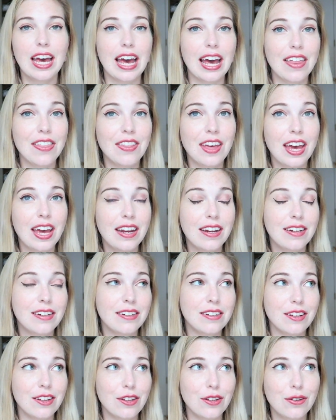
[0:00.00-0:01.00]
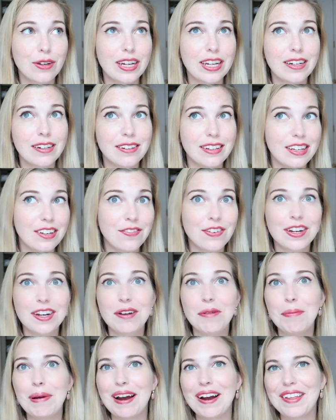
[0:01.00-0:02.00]
And then you can even
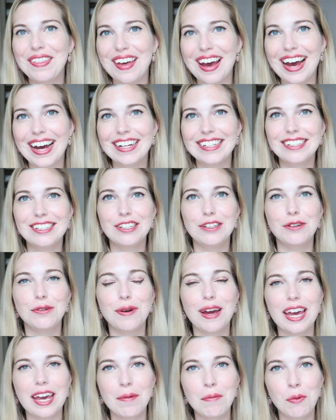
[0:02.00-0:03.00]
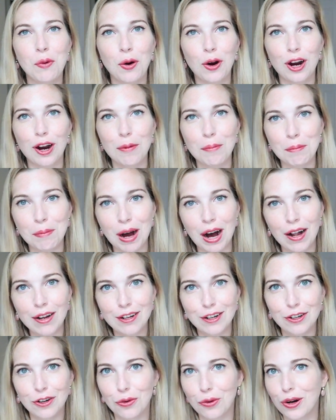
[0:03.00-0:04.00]
compare that to a more
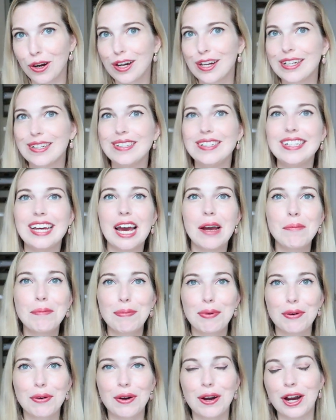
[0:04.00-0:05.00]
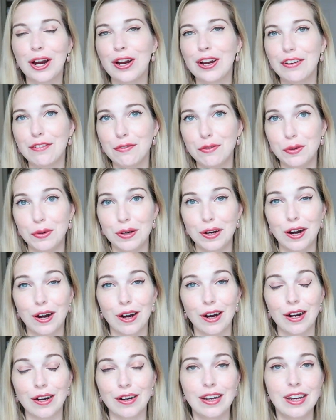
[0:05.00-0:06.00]
modern or contemporary Fool
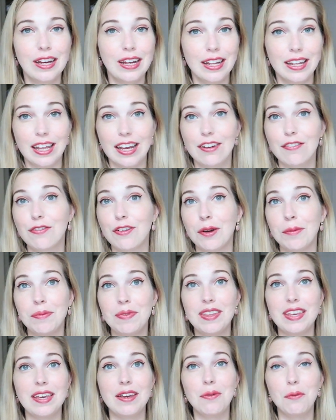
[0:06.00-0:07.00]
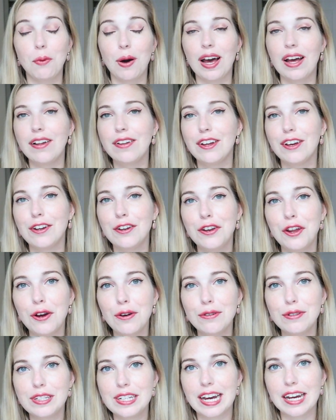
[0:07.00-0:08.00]
card, like from the Wild
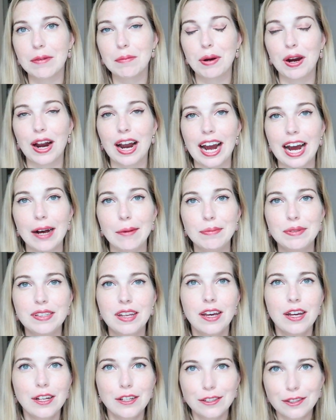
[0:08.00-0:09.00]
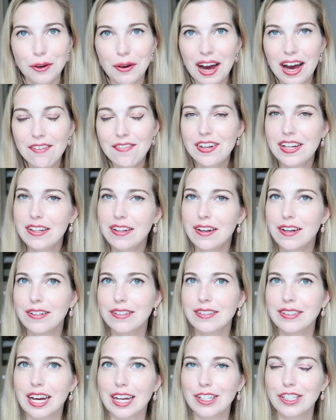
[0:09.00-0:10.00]
Unknown deck perhaps. So having a
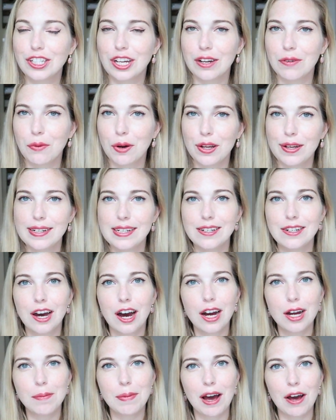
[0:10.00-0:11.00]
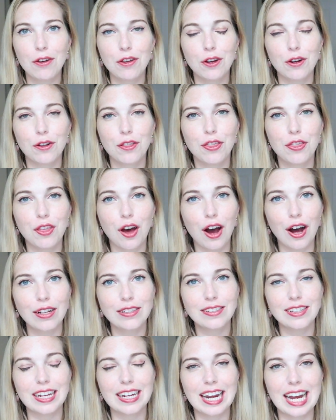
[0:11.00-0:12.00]
little section where you can talk about your
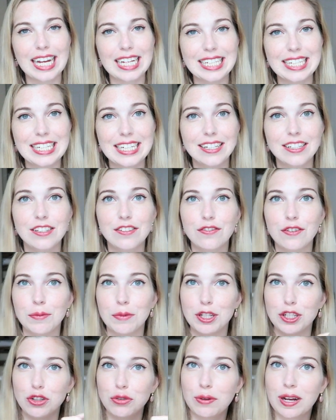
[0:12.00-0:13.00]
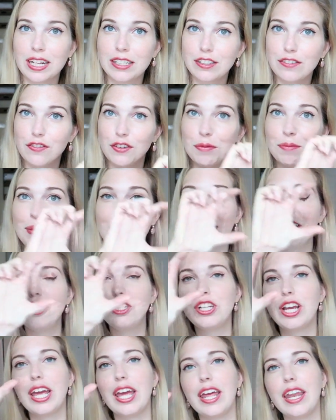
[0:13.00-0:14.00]
thoughts and ideas from the
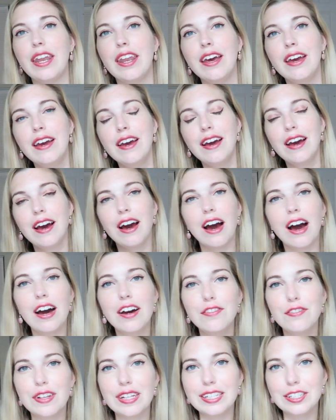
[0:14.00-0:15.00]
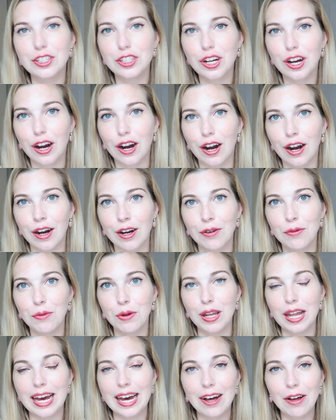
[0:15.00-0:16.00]
transformation of each card
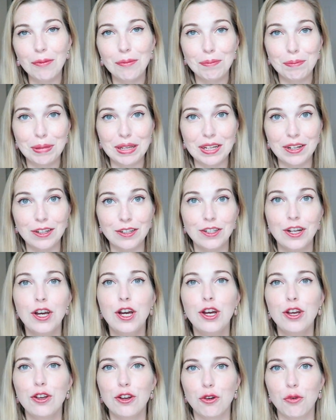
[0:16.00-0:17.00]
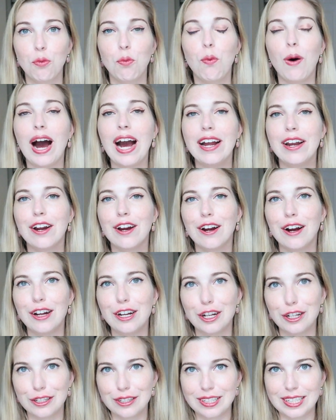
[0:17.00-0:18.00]
will help build your wider
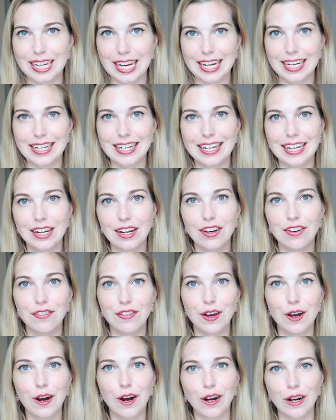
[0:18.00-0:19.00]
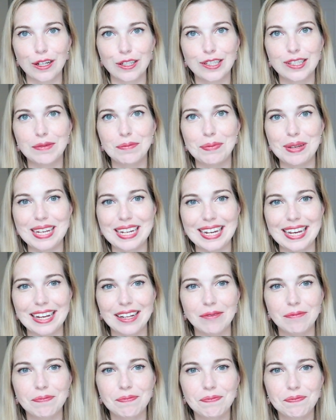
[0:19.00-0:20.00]
understanding of the card's
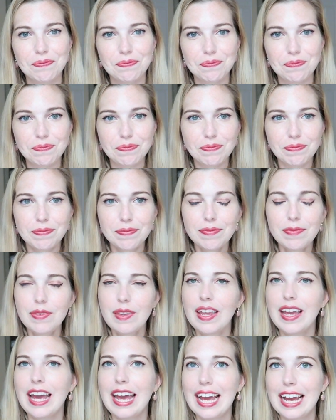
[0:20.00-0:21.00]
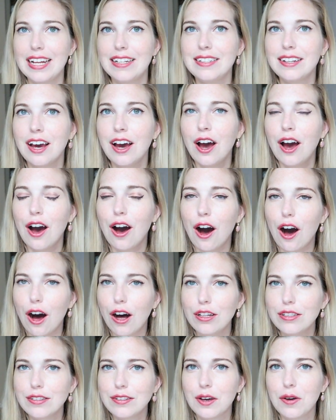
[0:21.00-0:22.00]
meaning. And
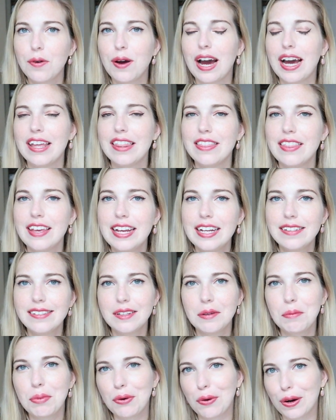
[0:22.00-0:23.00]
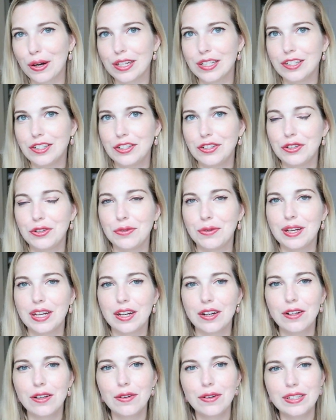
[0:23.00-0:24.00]
also, I think it's important to
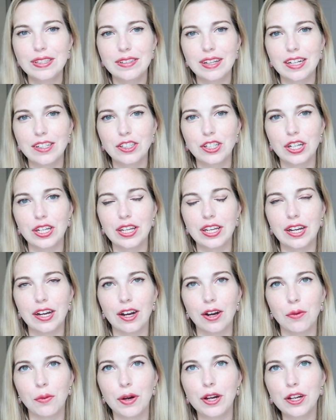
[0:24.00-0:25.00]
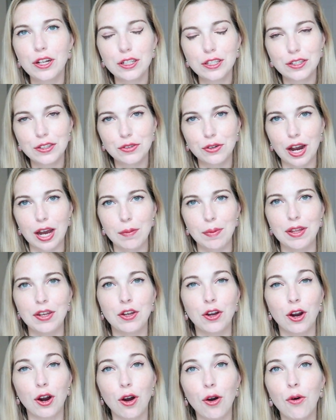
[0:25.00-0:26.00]
include a section here where you're describing
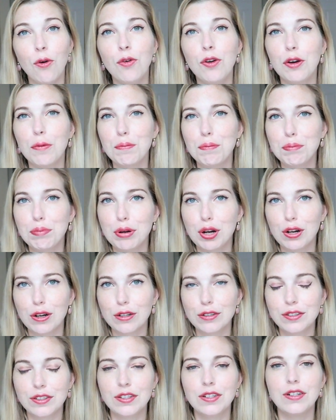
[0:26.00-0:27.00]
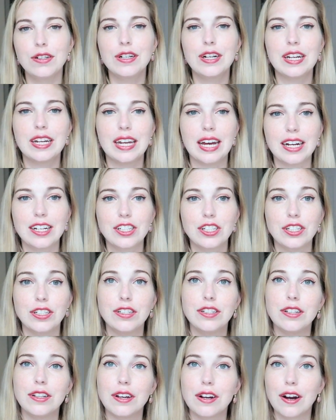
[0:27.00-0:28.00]
your own personal connection
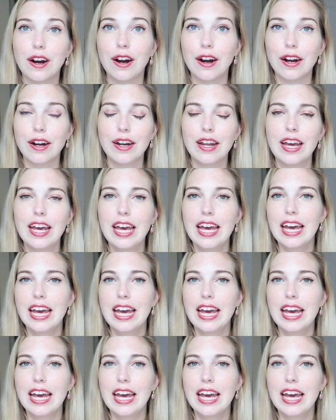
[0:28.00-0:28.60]
to the card.